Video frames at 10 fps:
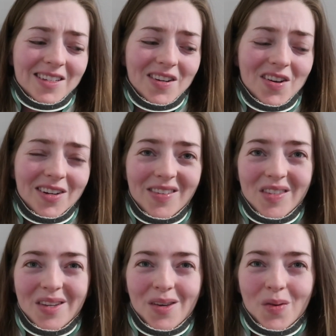
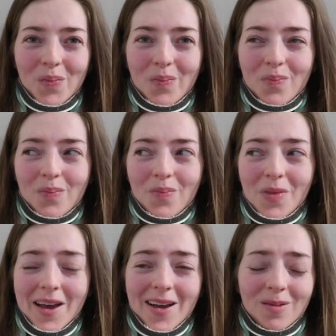honestly,
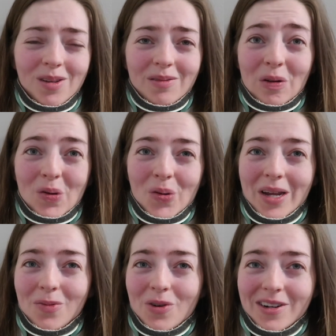I don't even know what
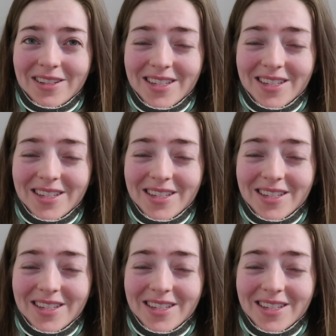I wanted